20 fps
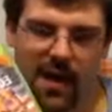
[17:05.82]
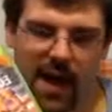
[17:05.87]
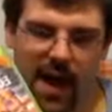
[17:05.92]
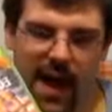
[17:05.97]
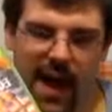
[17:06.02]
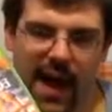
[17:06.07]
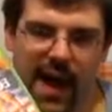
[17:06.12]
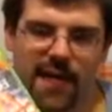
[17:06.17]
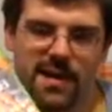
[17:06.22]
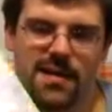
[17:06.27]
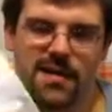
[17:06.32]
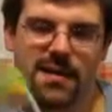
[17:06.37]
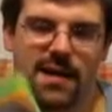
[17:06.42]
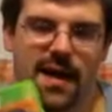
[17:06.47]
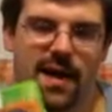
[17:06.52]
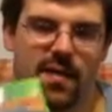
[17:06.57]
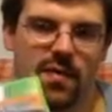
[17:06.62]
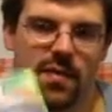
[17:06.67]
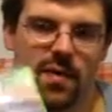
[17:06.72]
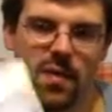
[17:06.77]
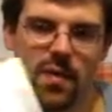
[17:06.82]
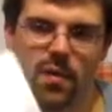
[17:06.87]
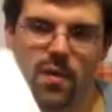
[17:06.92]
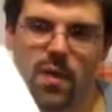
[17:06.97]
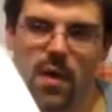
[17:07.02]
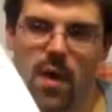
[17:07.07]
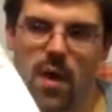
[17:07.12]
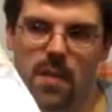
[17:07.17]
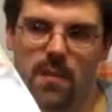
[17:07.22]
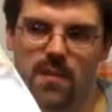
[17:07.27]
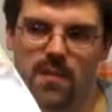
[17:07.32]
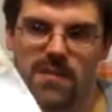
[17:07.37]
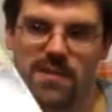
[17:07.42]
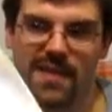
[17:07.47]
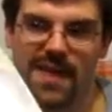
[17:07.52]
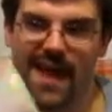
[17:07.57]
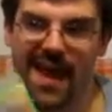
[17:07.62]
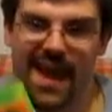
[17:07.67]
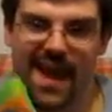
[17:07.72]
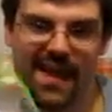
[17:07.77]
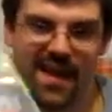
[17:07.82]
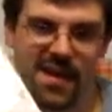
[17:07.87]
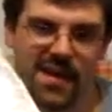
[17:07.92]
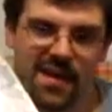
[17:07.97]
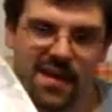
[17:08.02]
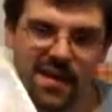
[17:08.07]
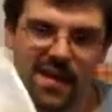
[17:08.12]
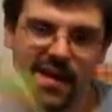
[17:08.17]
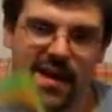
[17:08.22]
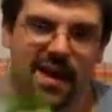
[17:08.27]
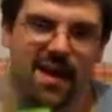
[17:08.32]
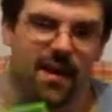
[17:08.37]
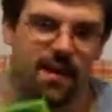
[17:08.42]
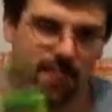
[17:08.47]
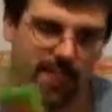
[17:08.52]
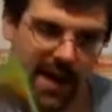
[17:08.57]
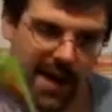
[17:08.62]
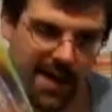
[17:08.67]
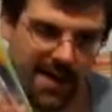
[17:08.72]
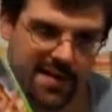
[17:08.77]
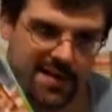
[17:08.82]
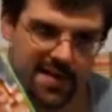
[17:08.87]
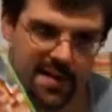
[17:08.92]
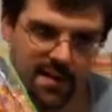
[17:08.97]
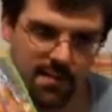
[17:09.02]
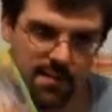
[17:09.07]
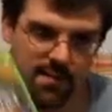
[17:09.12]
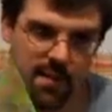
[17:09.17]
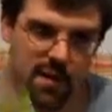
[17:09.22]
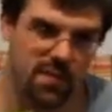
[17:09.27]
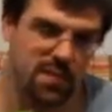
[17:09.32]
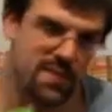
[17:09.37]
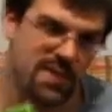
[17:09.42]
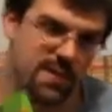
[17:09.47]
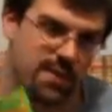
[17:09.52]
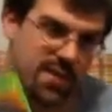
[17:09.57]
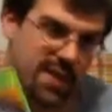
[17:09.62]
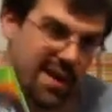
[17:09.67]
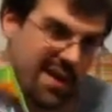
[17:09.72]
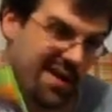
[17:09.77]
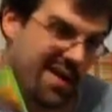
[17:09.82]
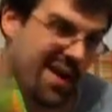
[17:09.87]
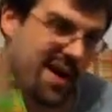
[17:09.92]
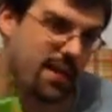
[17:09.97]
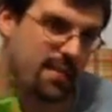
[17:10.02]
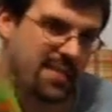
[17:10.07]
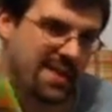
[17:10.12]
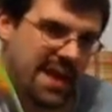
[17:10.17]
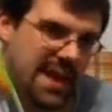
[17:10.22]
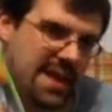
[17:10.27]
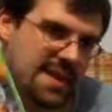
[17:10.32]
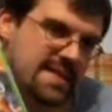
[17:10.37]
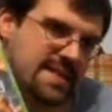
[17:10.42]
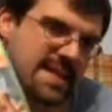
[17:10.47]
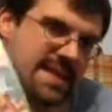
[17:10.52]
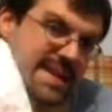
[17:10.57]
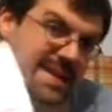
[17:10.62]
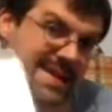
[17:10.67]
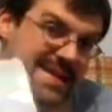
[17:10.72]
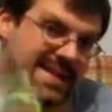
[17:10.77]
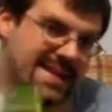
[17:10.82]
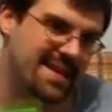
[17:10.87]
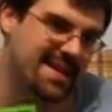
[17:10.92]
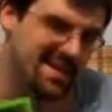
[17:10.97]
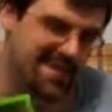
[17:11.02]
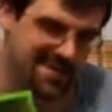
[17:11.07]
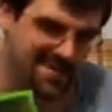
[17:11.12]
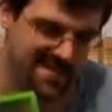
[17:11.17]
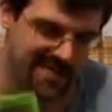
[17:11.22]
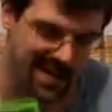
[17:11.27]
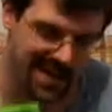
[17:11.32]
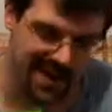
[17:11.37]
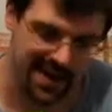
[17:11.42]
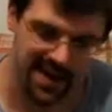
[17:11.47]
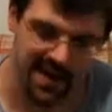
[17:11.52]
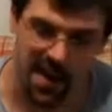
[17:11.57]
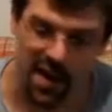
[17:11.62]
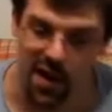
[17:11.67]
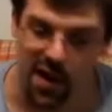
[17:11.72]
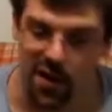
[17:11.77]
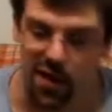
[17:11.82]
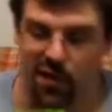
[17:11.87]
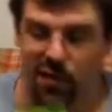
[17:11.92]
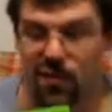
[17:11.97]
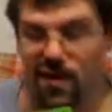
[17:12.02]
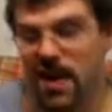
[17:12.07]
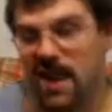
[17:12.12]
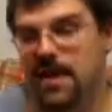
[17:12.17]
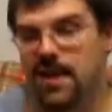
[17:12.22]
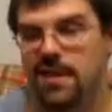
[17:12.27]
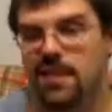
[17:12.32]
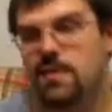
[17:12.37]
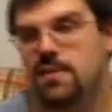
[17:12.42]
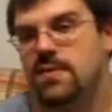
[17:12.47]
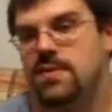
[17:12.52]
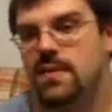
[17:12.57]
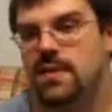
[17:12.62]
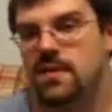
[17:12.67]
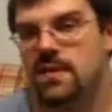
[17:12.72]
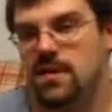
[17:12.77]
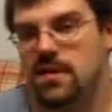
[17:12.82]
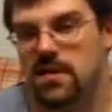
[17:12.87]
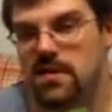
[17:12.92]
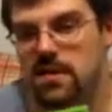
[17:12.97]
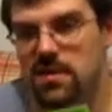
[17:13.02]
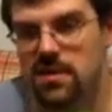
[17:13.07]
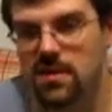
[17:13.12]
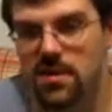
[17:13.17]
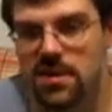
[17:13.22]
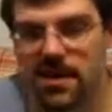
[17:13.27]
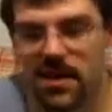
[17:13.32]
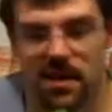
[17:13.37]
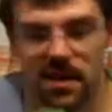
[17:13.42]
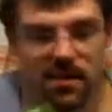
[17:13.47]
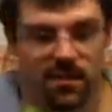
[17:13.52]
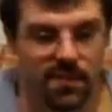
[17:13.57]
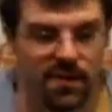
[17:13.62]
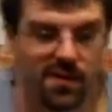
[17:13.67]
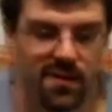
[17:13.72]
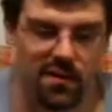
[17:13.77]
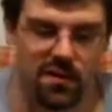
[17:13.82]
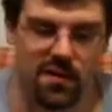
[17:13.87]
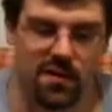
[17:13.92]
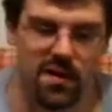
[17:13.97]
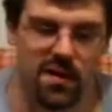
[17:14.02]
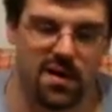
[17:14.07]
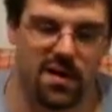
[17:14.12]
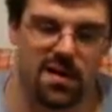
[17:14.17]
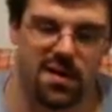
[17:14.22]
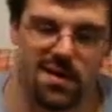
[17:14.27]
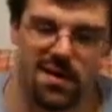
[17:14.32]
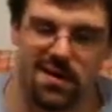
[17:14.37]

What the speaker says: had to download almost 10 gigabytes of multiplayer updates and DLC. Granted, it was all included, but whoa,